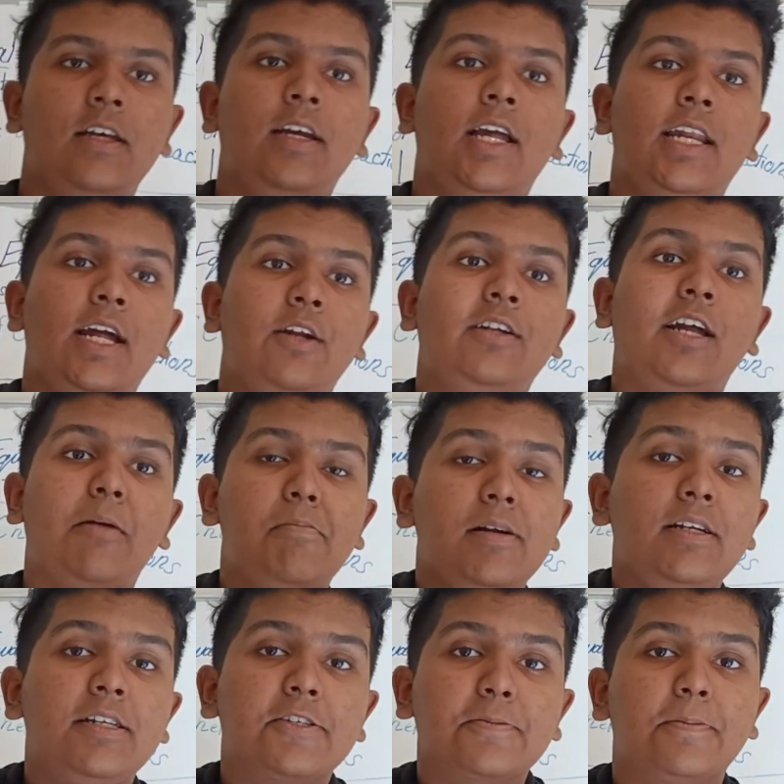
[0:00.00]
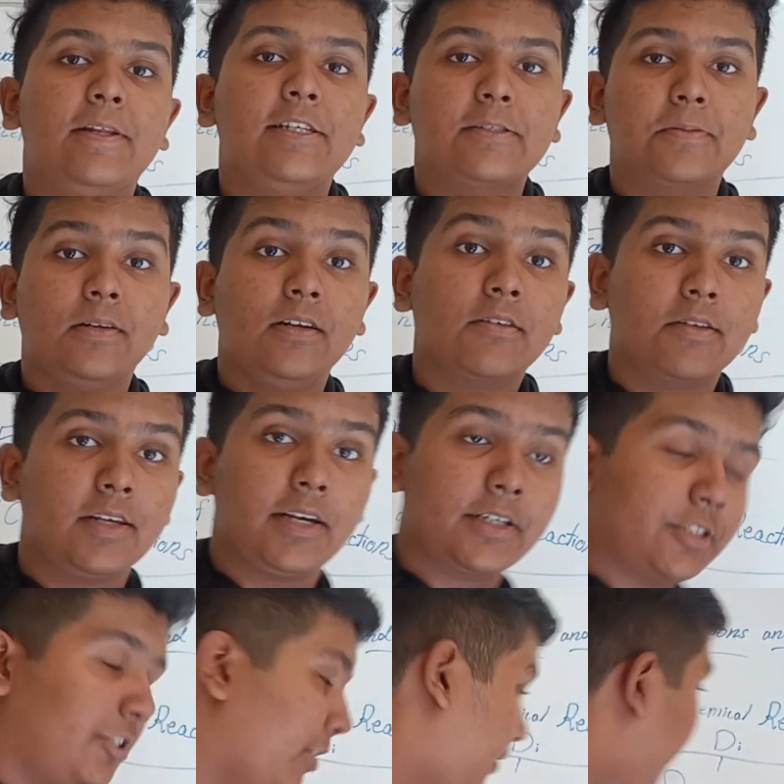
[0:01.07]
Now double displacement
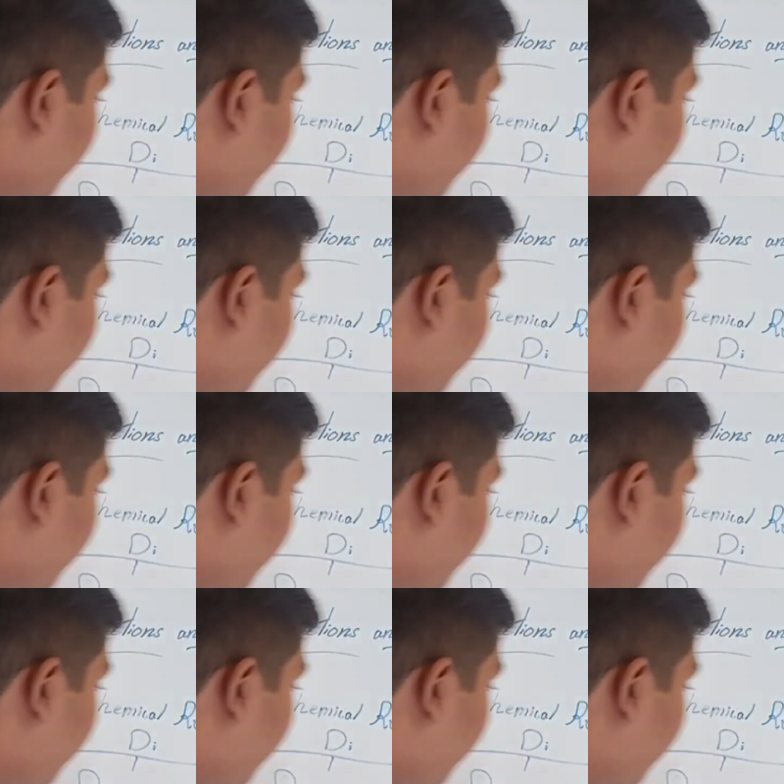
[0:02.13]
reaction.